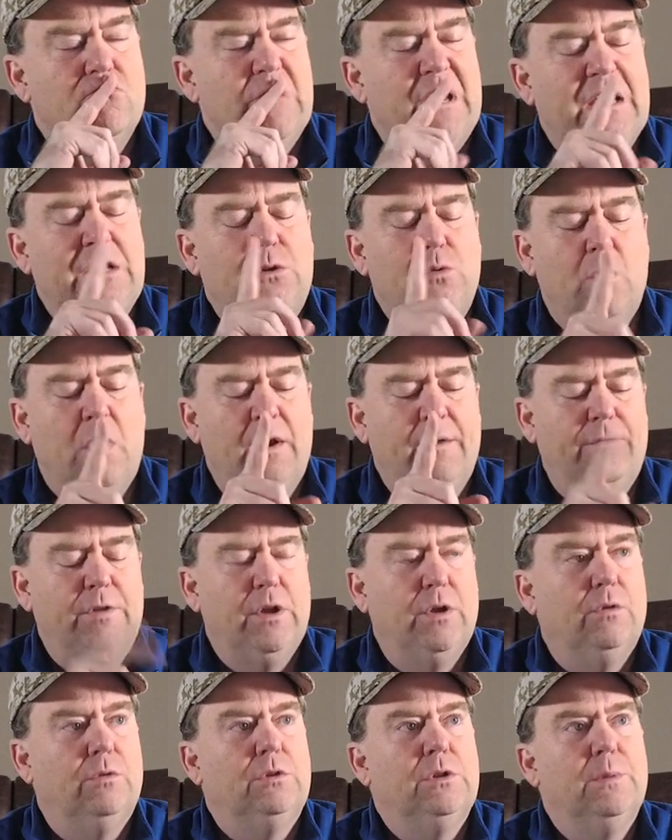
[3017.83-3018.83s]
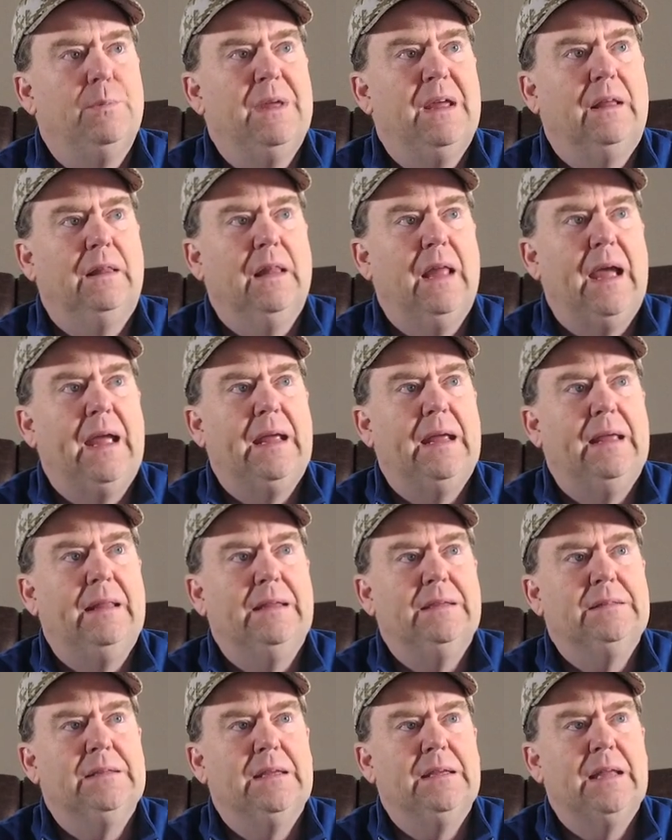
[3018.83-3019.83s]
each one of you, to be a light in
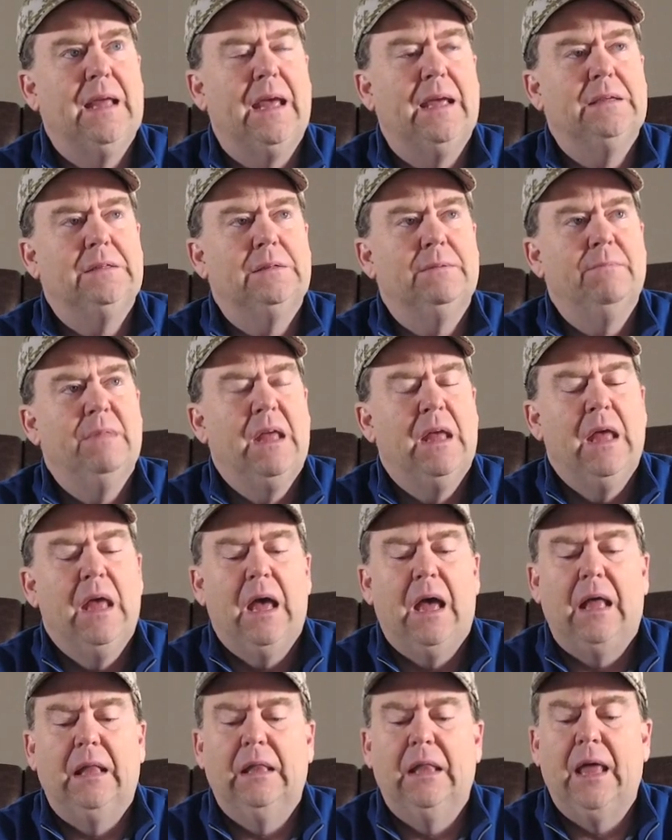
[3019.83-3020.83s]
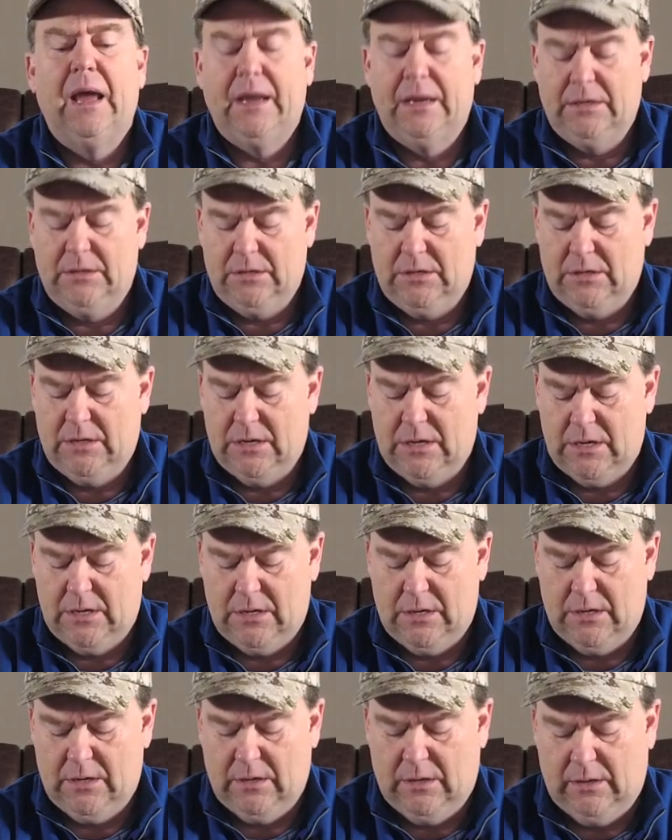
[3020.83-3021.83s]
these end days, a light,
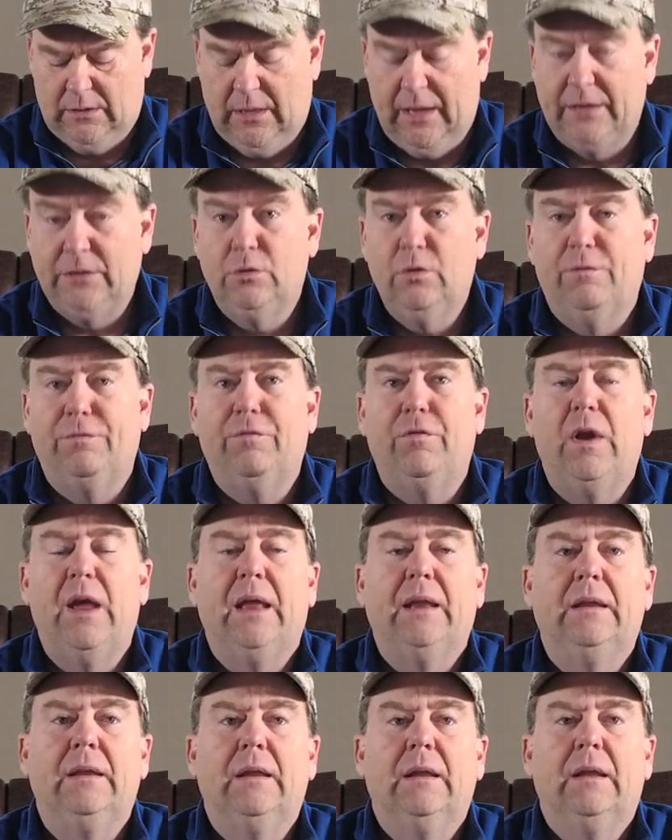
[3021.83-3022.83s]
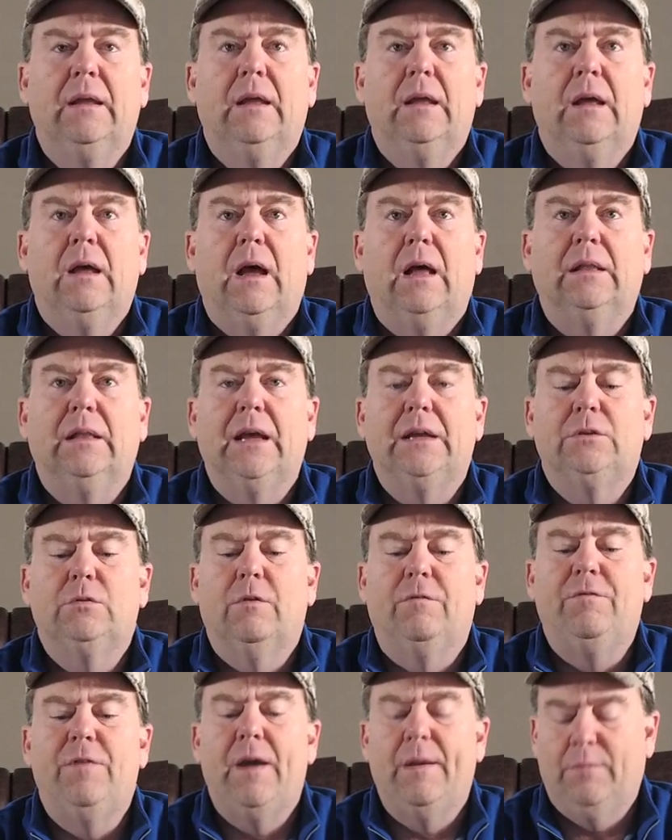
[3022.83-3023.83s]
uh, a light to a friend, a light
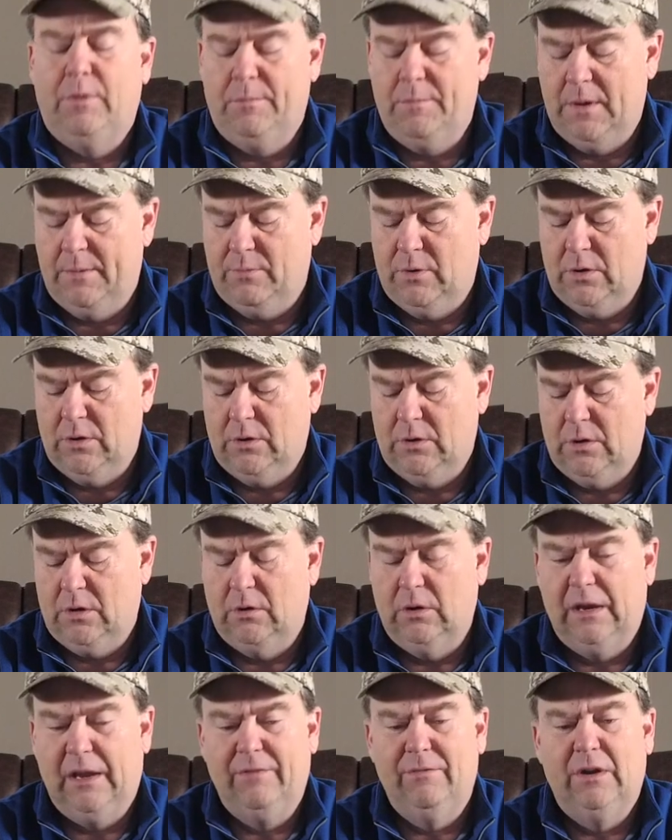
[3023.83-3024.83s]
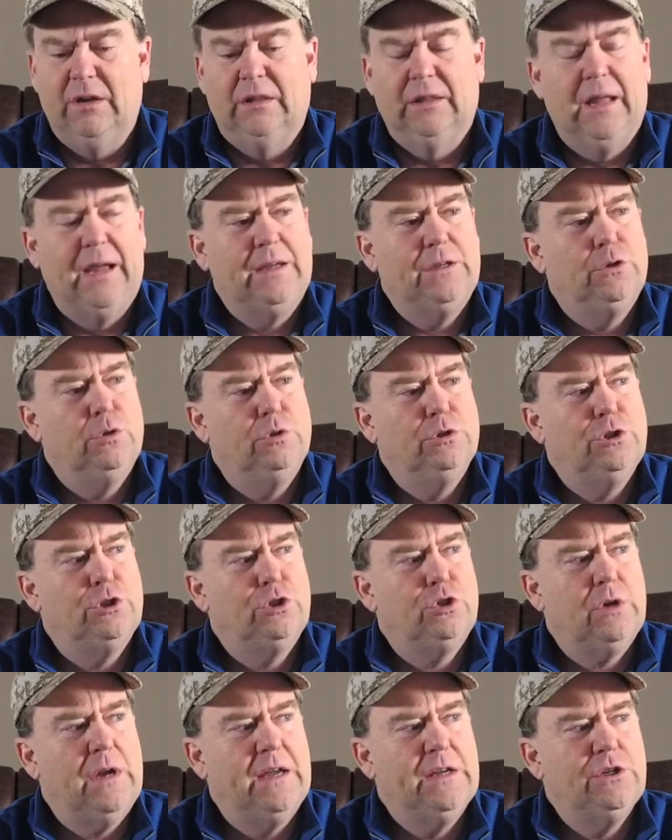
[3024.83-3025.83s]
to a family member, or even a light to a
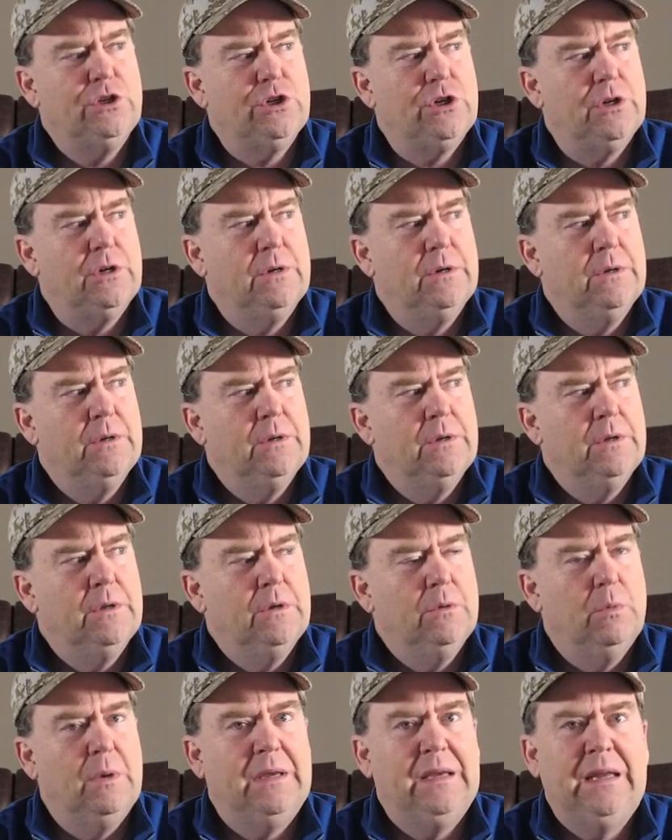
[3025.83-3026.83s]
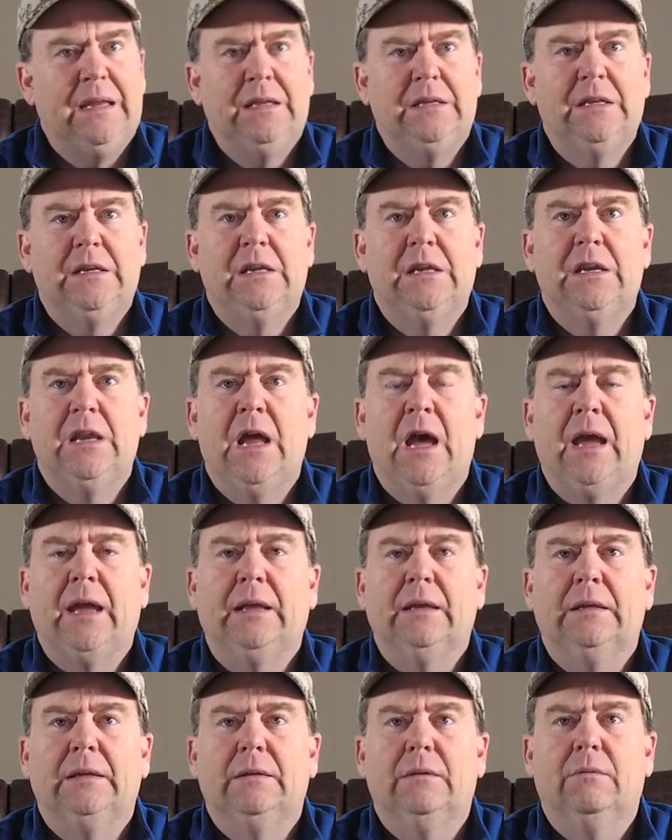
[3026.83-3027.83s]
stranger. We need to
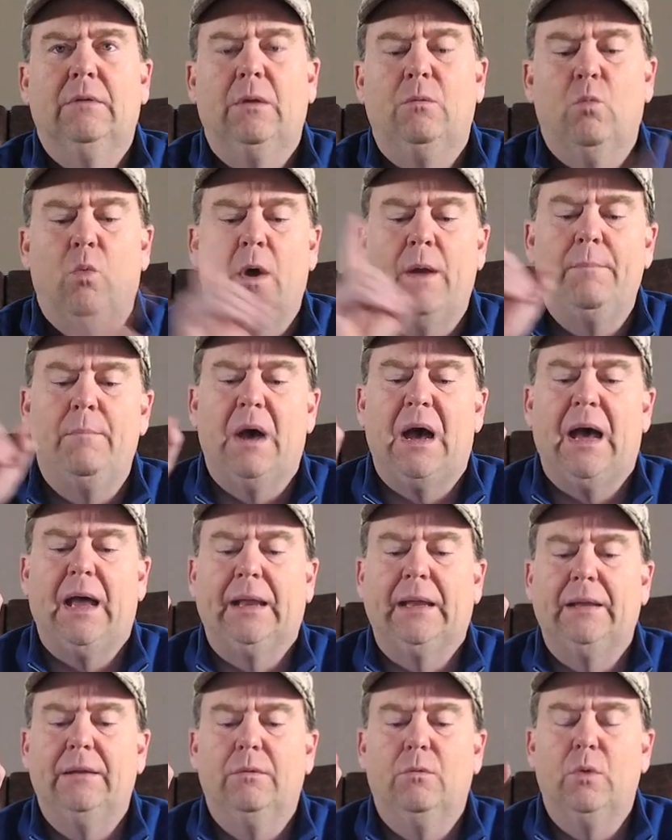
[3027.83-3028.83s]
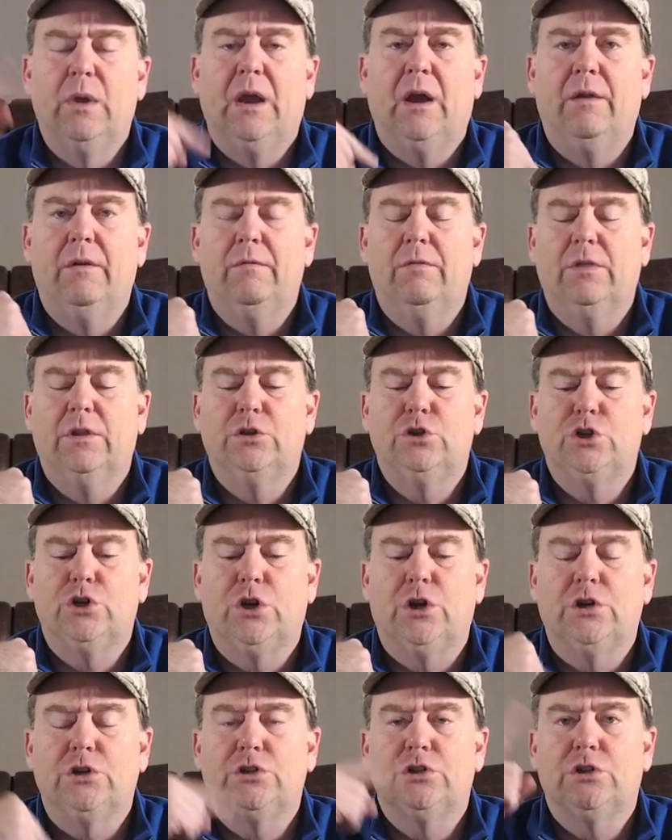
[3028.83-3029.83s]
unite in one body. We are the
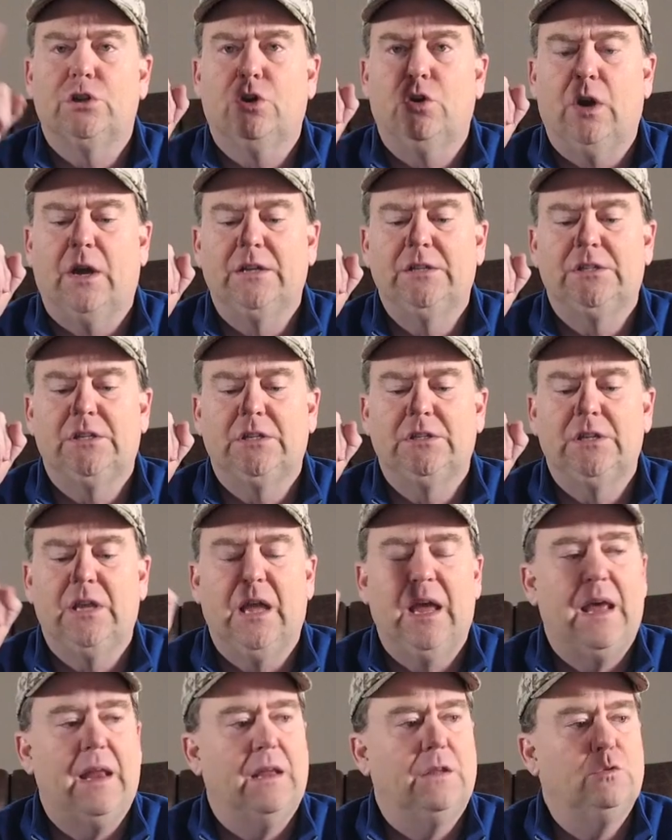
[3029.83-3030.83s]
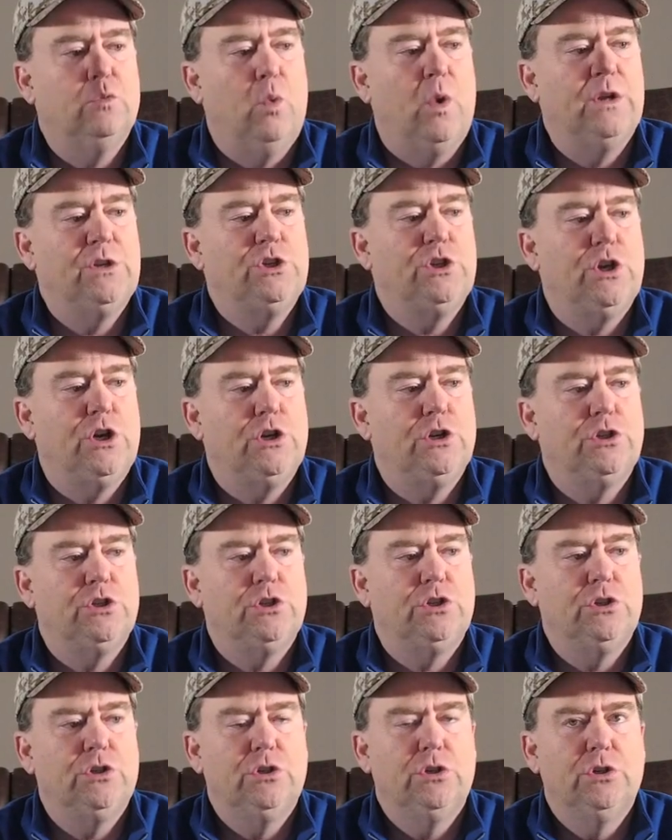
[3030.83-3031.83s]
church. Christ is the head. It's one
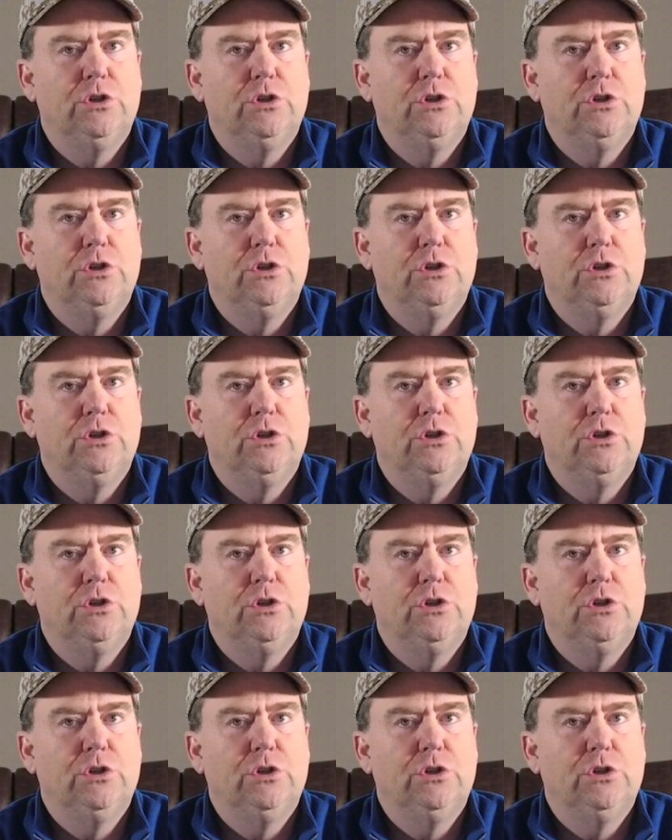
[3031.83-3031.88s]
church.